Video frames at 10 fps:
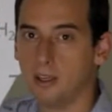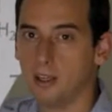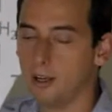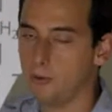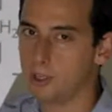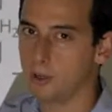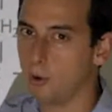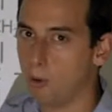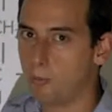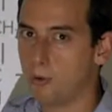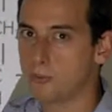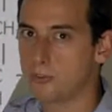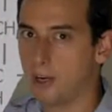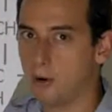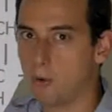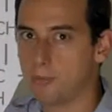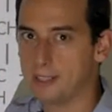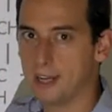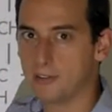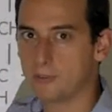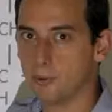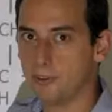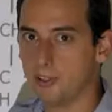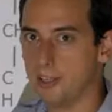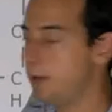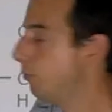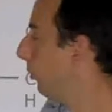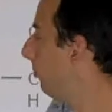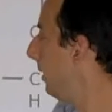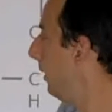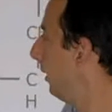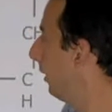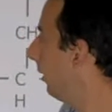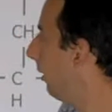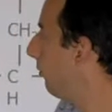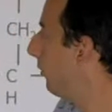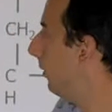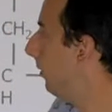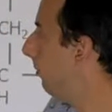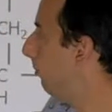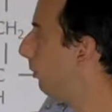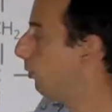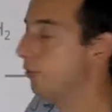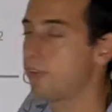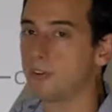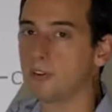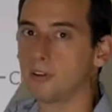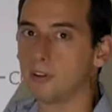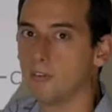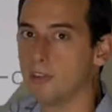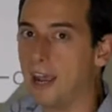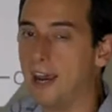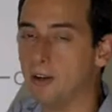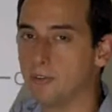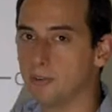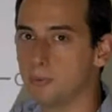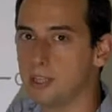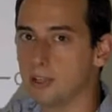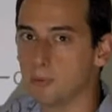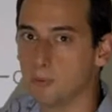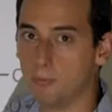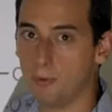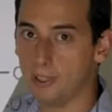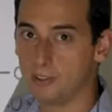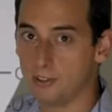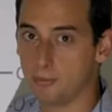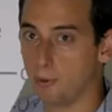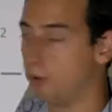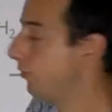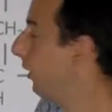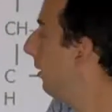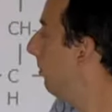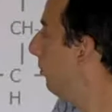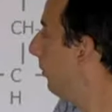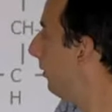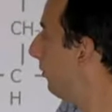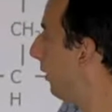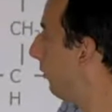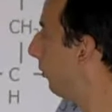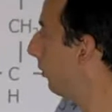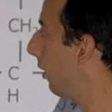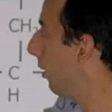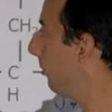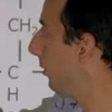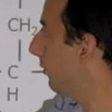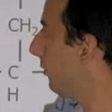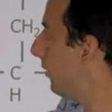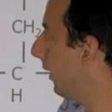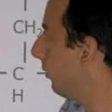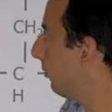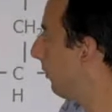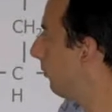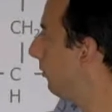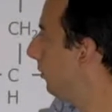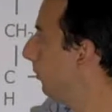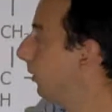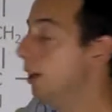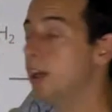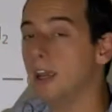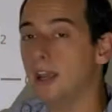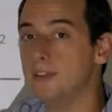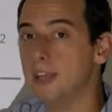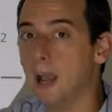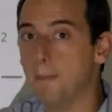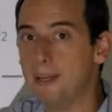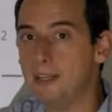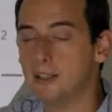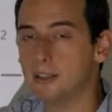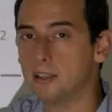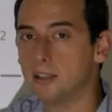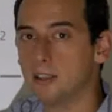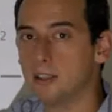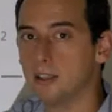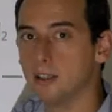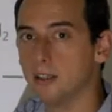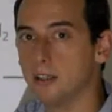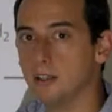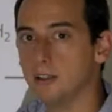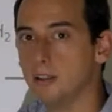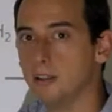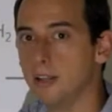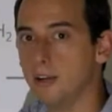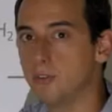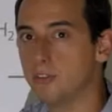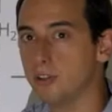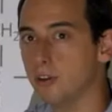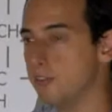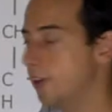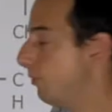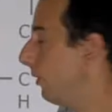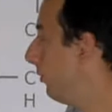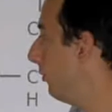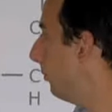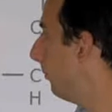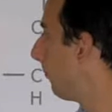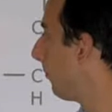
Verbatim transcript: Now you can almost, I hope, guess what the name will be of the bond, of the ion that we get when we break this bond between the central carbon of the second residue and the amine uh, nitrogen of that residue.